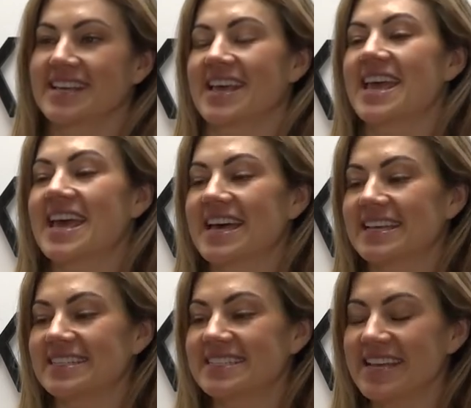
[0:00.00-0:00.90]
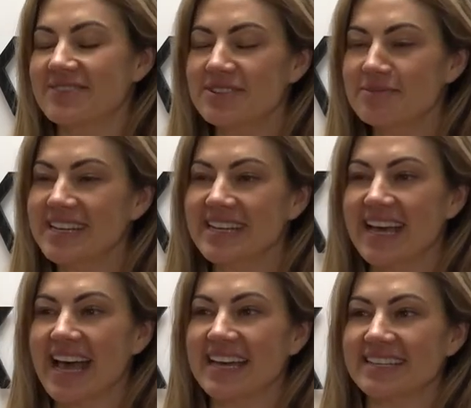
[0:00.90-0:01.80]
And everybody
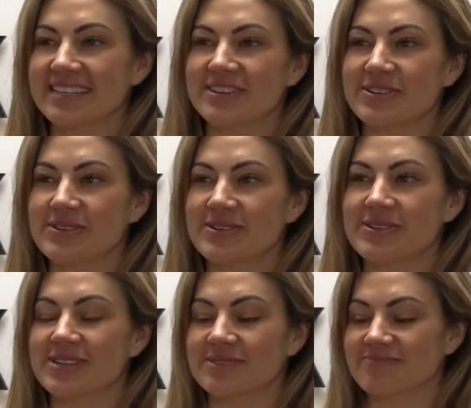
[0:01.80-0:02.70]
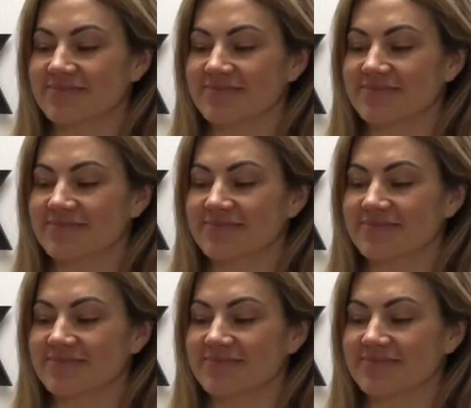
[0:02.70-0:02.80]
I knew